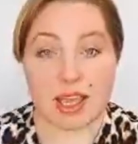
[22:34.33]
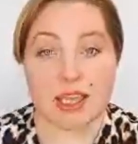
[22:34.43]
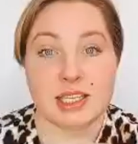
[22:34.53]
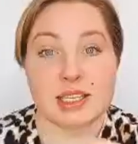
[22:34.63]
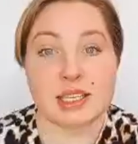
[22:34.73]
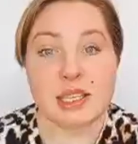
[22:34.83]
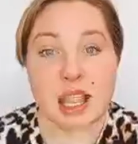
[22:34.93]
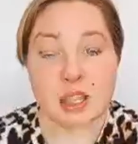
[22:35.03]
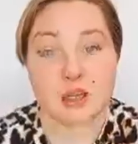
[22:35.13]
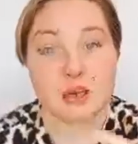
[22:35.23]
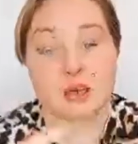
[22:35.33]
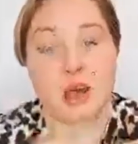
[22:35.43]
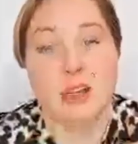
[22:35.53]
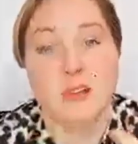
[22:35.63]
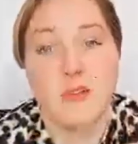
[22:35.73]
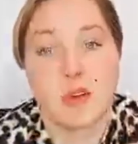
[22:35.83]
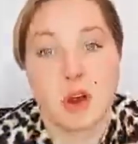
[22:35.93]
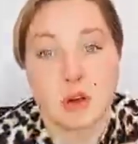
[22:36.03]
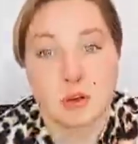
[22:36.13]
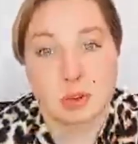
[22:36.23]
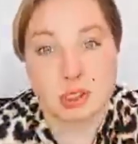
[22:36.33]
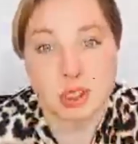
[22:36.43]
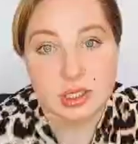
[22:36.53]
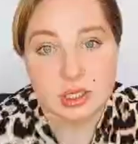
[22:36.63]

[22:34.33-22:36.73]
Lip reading: is naturally focused.